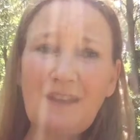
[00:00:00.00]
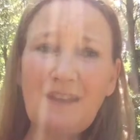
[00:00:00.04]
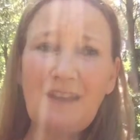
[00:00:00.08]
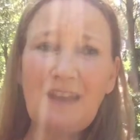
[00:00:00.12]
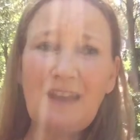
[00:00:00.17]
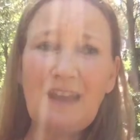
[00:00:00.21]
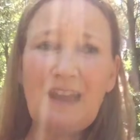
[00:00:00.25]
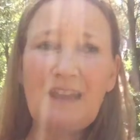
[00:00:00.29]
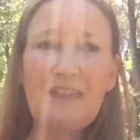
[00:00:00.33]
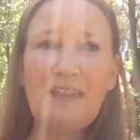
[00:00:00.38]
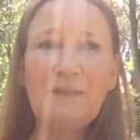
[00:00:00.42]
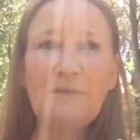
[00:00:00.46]

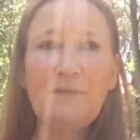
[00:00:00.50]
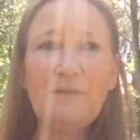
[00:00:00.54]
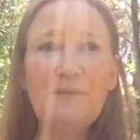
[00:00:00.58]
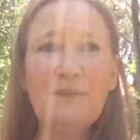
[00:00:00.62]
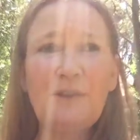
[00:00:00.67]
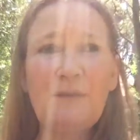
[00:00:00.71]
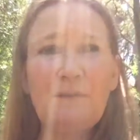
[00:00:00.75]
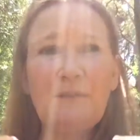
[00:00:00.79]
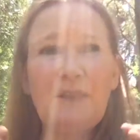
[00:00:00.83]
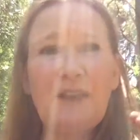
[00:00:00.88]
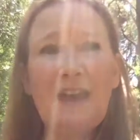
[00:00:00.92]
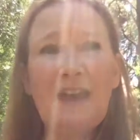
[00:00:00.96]
And then
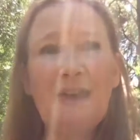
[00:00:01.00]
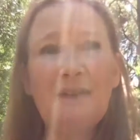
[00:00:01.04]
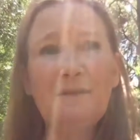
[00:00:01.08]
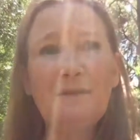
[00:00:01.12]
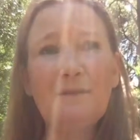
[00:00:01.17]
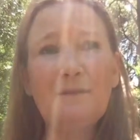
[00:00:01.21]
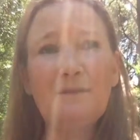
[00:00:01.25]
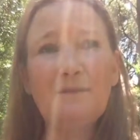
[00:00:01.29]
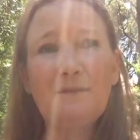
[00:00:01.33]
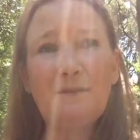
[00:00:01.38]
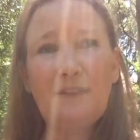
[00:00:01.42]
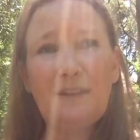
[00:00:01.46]
from that,
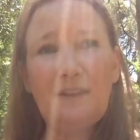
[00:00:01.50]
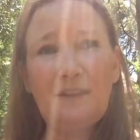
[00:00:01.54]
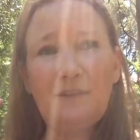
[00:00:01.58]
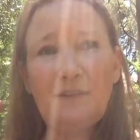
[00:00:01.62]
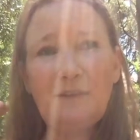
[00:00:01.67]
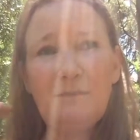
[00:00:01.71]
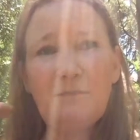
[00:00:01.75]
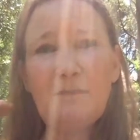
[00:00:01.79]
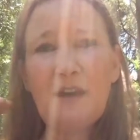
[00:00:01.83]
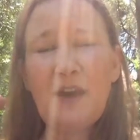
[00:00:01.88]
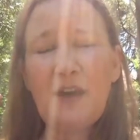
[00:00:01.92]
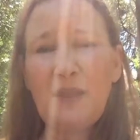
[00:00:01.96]
there
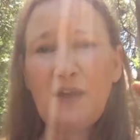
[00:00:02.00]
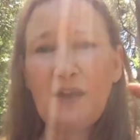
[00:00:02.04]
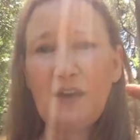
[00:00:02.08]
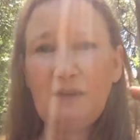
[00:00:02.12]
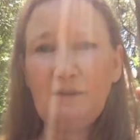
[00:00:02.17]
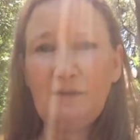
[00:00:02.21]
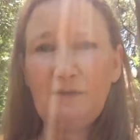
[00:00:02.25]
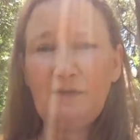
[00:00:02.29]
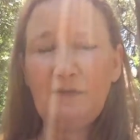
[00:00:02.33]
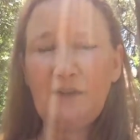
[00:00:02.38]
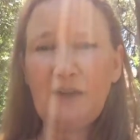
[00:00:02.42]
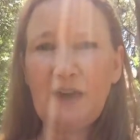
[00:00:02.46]
are mother
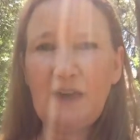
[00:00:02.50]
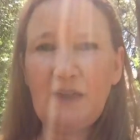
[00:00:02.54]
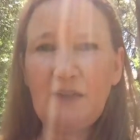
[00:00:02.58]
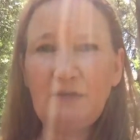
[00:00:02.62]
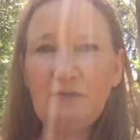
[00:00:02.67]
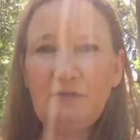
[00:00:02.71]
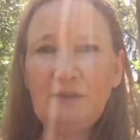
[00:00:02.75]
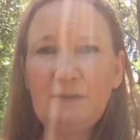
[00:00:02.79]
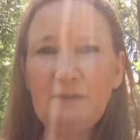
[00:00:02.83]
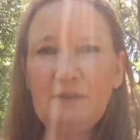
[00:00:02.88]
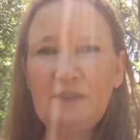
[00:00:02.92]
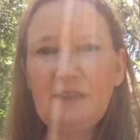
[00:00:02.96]
and father
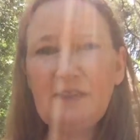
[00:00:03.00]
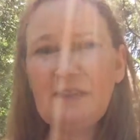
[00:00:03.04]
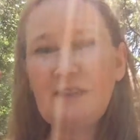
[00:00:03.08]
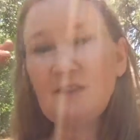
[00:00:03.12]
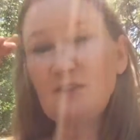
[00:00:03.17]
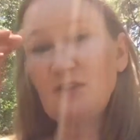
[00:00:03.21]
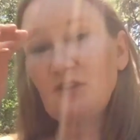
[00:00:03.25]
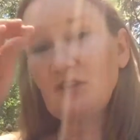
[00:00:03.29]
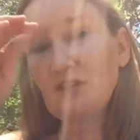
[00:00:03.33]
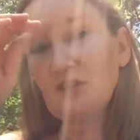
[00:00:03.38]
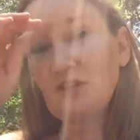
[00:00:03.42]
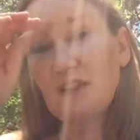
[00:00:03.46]
remedies
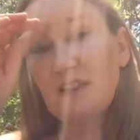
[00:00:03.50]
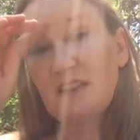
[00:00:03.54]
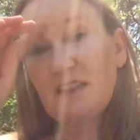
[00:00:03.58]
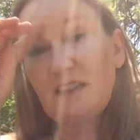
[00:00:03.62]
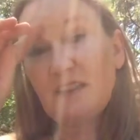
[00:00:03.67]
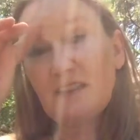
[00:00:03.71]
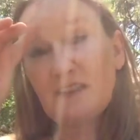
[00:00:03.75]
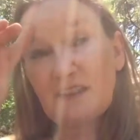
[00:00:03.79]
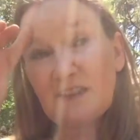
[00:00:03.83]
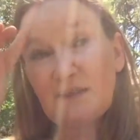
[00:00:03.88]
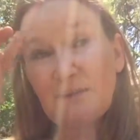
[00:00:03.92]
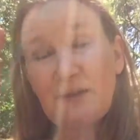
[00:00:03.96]
and
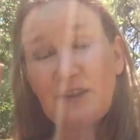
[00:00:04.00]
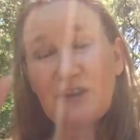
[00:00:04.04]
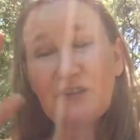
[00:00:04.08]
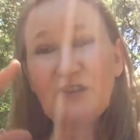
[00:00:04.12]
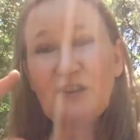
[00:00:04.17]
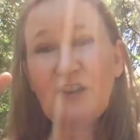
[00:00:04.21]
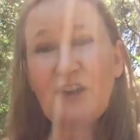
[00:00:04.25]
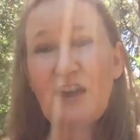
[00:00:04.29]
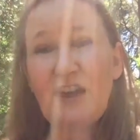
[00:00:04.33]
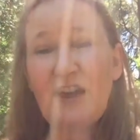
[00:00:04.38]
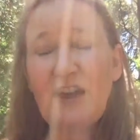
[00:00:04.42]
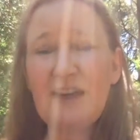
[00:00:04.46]
trees that
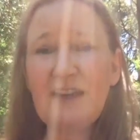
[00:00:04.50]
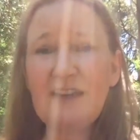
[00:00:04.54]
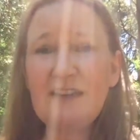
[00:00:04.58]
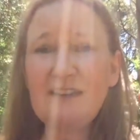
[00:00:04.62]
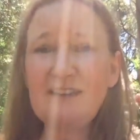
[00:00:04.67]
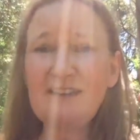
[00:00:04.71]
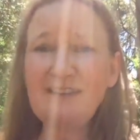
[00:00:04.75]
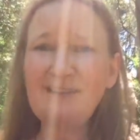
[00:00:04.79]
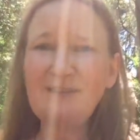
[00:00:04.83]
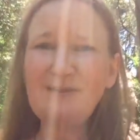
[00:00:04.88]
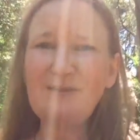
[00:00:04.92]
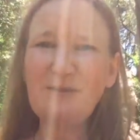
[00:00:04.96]

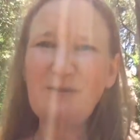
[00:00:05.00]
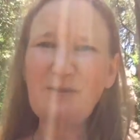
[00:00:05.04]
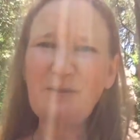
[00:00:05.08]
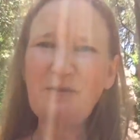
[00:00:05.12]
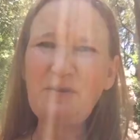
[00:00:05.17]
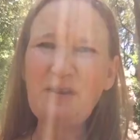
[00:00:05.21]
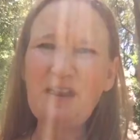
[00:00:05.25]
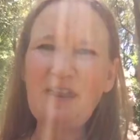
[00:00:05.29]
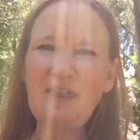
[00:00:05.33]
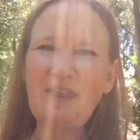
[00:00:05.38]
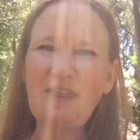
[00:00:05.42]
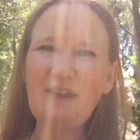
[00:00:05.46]
specialize,
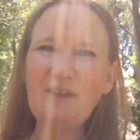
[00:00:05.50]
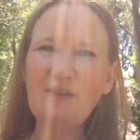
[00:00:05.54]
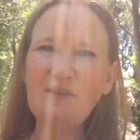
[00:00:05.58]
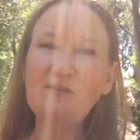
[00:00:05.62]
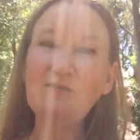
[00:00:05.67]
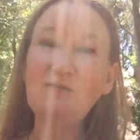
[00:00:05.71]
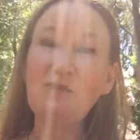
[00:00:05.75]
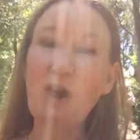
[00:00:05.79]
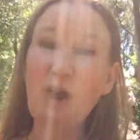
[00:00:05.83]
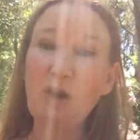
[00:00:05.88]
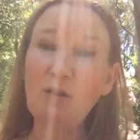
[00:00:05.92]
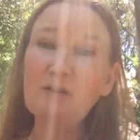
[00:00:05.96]
in those
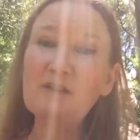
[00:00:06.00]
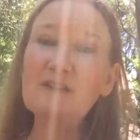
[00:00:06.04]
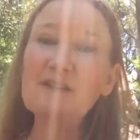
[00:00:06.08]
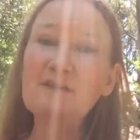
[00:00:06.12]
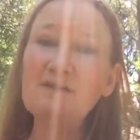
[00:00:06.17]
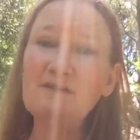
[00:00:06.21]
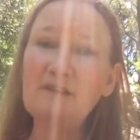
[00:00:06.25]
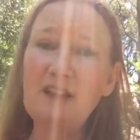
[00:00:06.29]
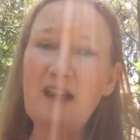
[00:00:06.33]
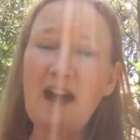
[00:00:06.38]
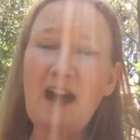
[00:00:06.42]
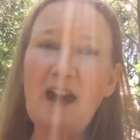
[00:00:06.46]
roles
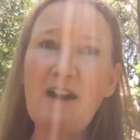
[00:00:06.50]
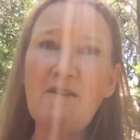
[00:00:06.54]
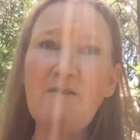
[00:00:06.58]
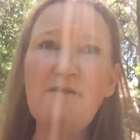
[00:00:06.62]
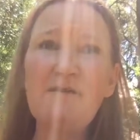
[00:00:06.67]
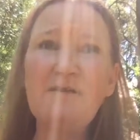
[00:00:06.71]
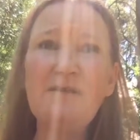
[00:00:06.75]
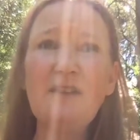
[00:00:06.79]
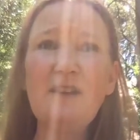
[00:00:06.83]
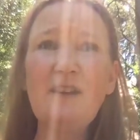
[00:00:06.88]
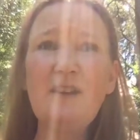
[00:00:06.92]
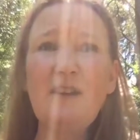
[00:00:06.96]
of
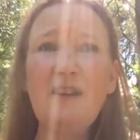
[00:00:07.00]
love.